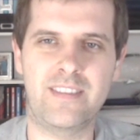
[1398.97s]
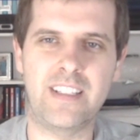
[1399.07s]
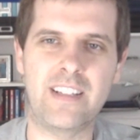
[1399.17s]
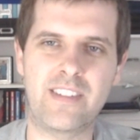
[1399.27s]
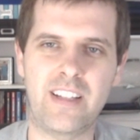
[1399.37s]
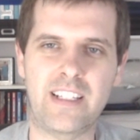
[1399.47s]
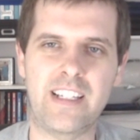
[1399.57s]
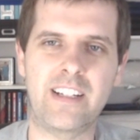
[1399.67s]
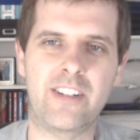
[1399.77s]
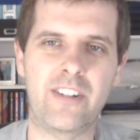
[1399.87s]
into like
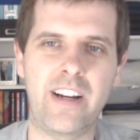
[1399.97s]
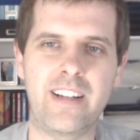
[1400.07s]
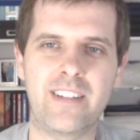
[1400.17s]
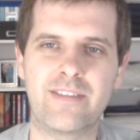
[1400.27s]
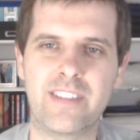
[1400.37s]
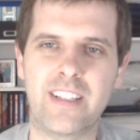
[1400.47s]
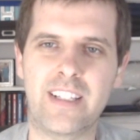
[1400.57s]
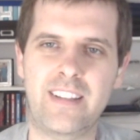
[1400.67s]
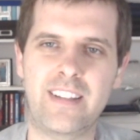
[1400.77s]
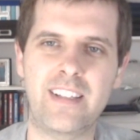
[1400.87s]
getting creative and
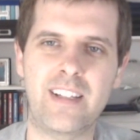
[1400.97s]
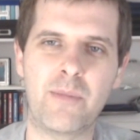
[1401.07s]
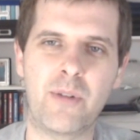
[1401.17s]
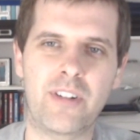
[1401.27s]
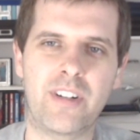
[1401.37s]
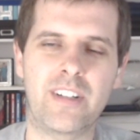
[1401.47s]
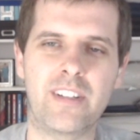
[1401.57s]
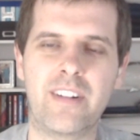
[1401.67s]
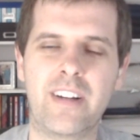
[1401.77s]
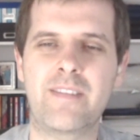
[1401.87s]
like thinking more critically,
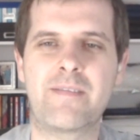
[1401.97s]
right?